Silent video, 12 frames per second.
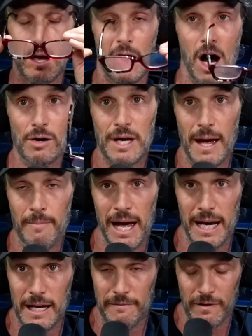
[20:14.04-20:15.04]
Okay,
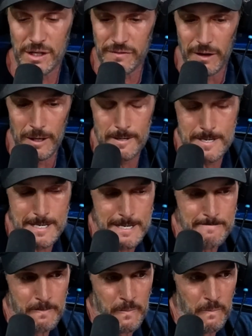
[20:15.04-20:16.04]
Mandy. First of all,
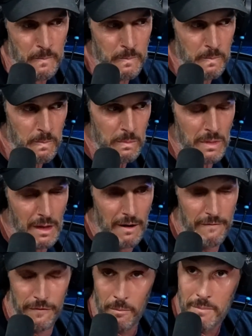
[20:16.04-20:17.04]
for